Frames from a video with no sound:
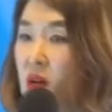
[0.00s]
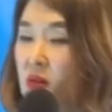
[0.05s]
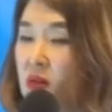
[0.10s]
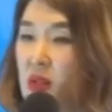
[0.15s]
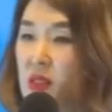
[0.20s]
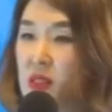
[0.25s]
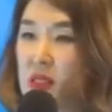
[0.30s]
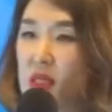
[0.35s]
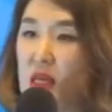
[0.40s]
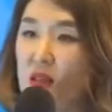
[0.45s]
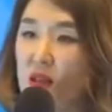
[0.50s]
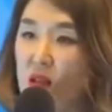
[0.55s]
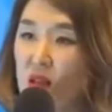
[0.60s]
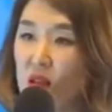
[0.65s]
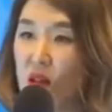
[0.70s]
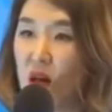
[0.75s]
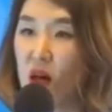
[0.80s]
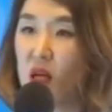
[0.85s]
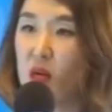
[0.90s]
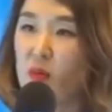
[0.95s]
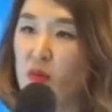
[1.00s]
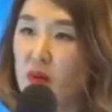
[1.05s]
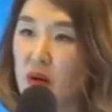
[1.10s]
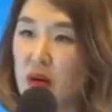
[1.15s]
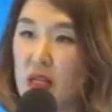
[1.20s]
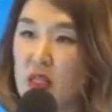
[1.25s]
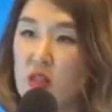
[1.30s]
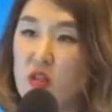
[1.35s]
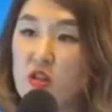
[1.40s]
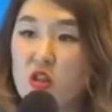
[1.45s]
They send a lot of
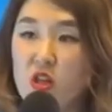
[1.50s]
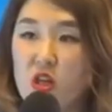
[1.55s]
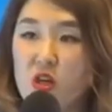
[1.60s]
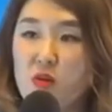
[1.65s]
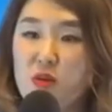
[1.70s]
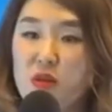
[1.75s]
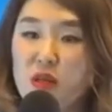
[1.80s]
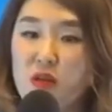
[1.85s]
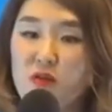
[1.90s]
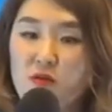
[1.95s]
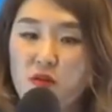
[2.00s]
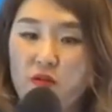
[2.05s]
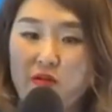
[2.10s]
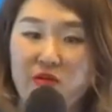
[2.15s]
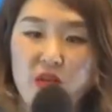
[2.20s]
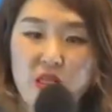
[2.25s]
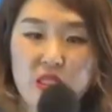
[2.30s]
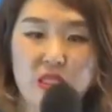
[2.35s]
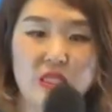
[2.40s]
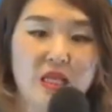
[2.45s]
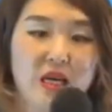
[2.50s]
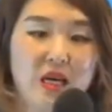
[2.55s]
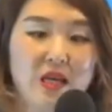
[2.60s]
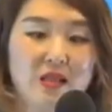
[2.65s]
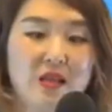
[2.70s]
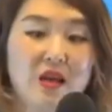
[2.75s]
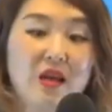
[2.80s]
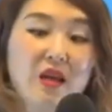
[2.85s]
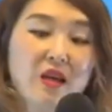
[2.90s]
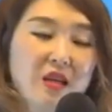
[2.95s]
products to Germany for this
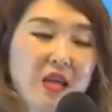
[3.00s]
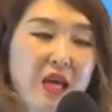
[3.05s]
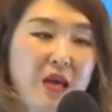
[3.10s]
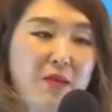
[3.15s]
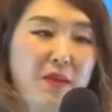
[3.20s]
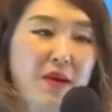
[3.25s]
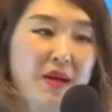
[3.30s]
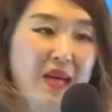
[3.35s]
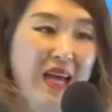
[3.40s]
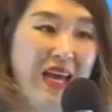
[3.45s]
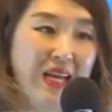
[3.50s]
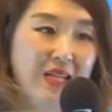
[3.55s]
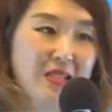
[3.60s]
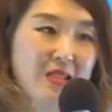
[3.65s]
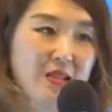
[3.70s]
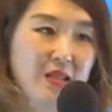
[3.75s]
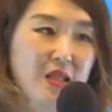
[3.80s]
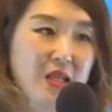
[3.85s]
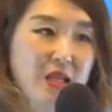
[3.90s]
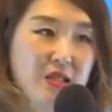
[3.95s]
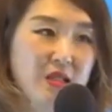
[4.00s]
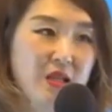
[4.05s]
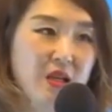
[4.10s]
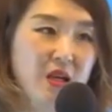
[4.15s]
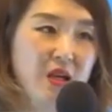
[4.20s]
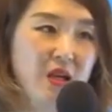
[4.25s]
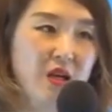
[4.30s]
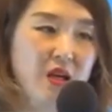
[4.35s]
test, came back excellent.